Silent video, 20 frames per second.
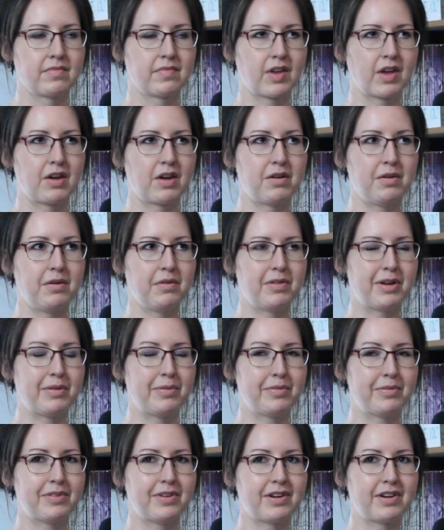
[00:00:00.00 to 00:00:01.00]
Oh, that
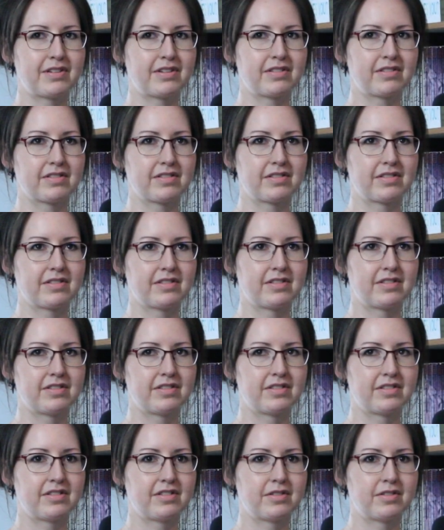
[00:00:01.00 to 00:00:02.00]
was like
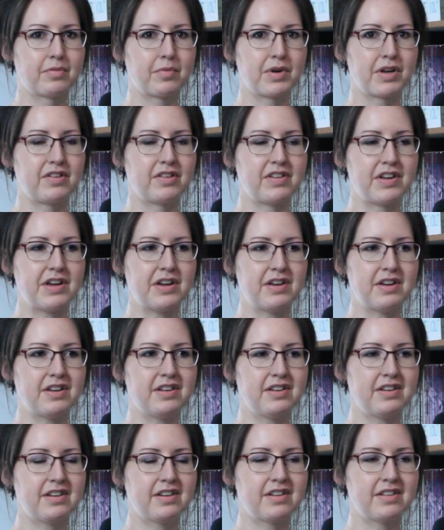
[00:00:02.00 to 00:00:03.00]

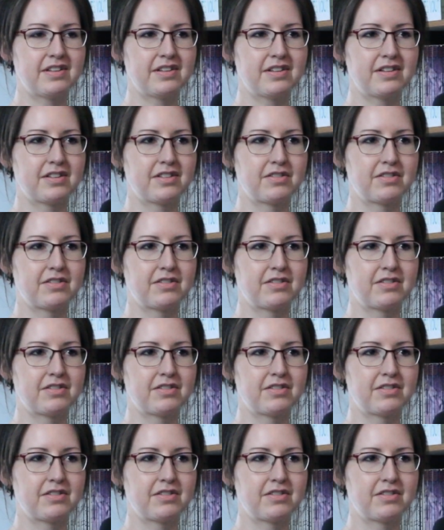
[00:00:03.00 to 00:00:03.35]
2010, I think.